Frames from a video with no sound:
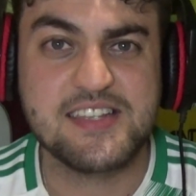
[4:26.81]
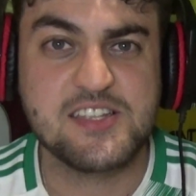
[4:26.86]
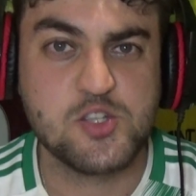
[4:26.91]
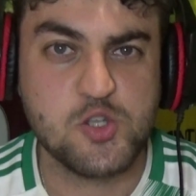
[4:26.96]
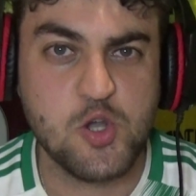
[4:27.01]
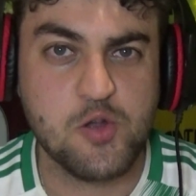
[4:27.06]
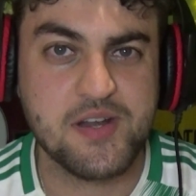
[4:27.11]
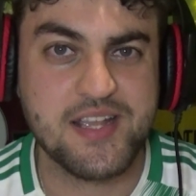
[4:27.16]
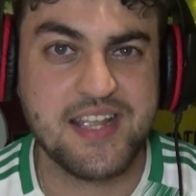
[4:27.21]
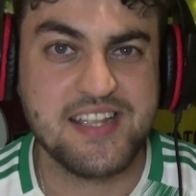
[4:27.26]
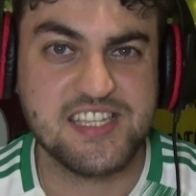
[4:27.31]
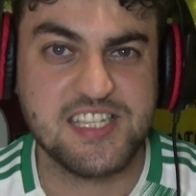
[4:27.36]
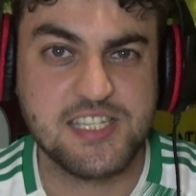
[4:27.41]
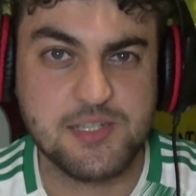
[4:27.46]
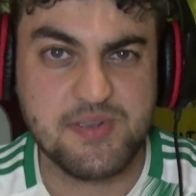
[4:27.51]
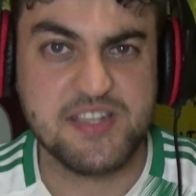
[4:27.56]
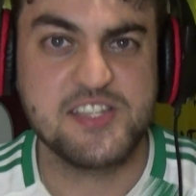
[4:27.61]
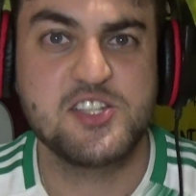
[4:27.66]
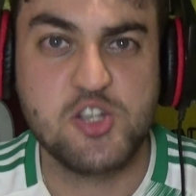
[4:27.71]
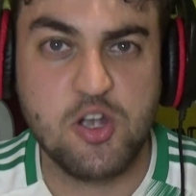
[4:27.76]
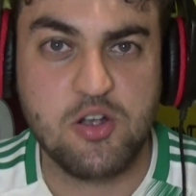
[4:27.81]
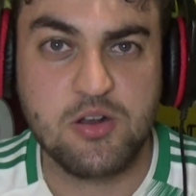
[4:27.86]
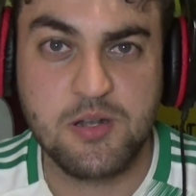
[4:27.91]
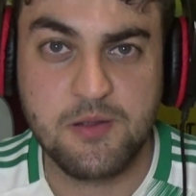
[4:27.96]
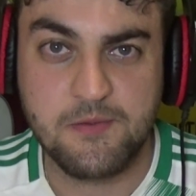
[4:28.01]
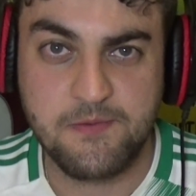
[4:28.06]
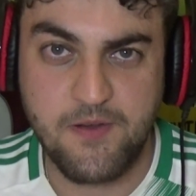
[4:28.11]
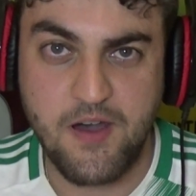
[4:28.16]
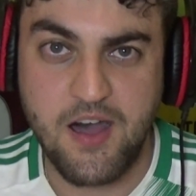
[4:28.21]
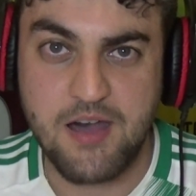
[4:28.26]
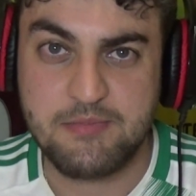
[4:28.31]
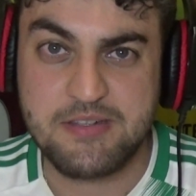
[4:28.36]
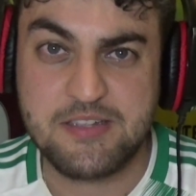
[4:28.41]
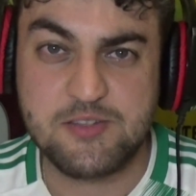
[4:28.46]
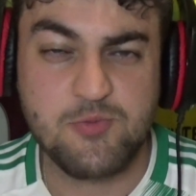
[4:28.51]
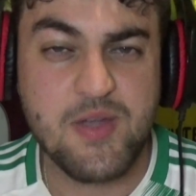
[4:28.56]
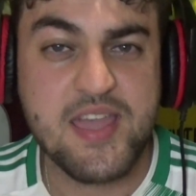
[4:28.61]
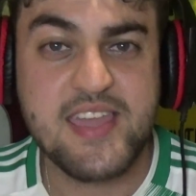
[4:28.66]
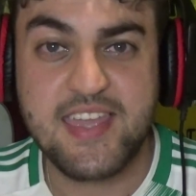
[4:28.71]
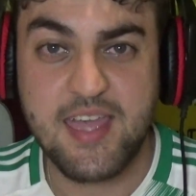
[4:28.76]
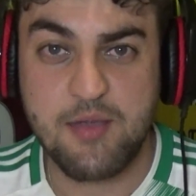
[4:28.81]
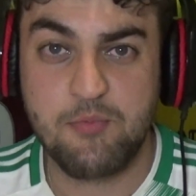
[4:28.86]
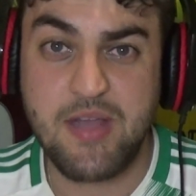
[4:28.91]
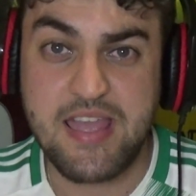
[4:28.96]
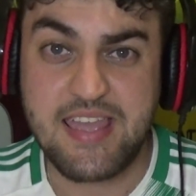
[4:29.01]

to score against Swiss chocolate farmers week in,